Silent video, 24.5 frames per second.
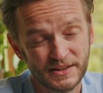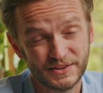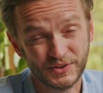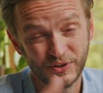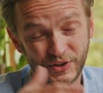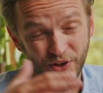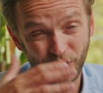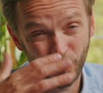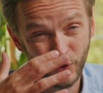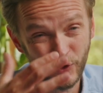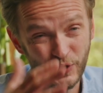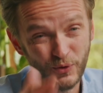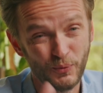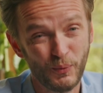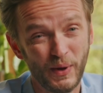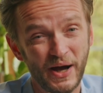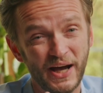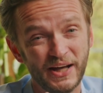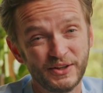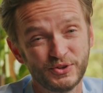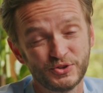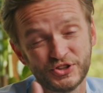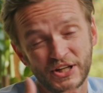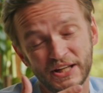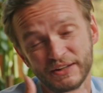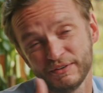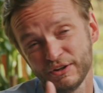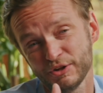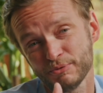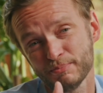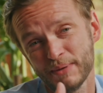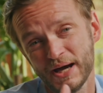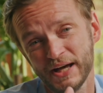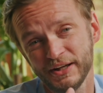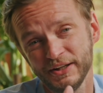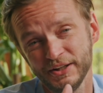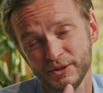So the only way to
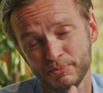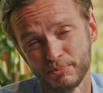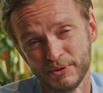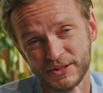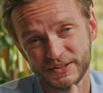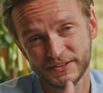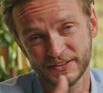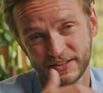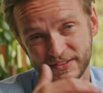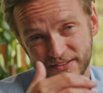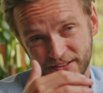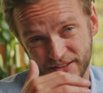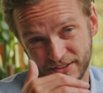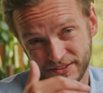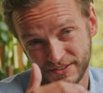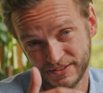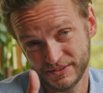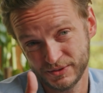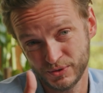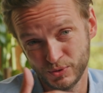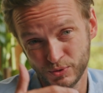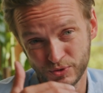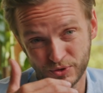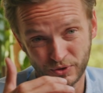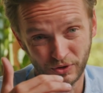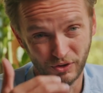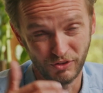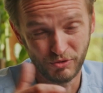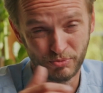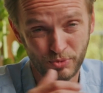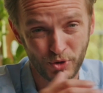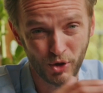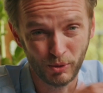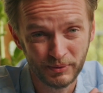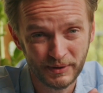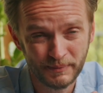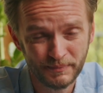generate money in business is to solve
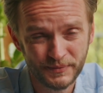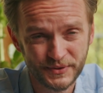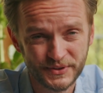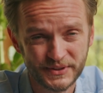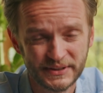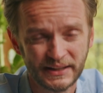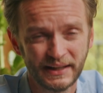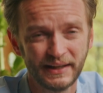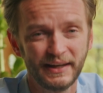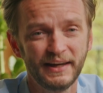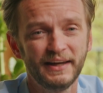problems.